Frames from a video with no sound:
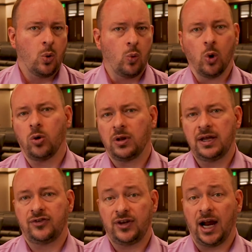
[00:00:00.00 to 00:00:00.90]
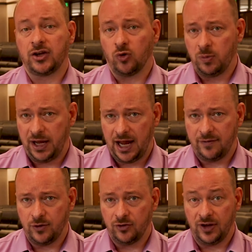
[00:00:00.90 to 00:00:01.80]
Worldly sexual
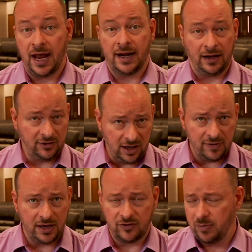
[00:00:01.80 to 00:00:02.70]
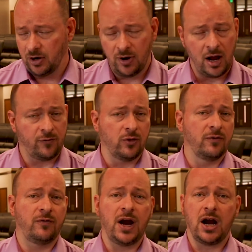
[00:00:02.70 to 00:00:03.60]
behaviors and activities have been around for a
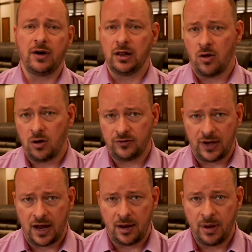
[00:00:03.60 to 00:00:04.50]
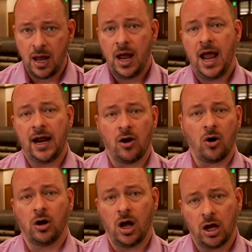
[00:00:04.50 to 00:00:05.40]
very long time and
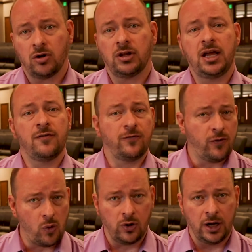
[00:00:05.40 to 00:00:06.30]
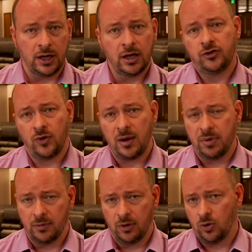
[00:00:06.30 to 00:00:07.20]
are utterly foreign to a
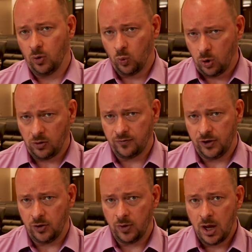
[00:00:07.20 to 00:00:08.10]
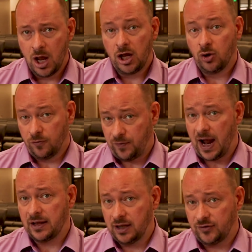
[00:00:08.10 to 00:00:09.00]
biblical worldview. You'll
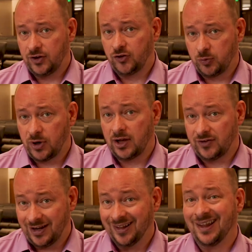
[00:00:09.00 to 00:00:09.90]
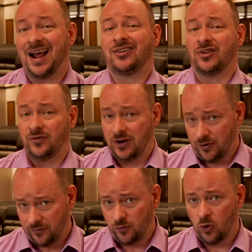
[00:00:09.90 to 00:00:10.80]
find this expressed in lots of
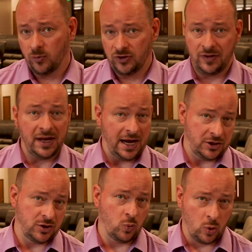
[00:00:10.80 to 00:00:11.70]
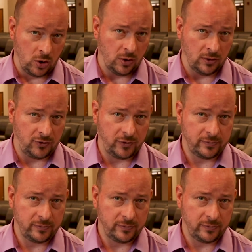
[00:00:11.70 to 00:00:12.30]
different forms in the ancient world.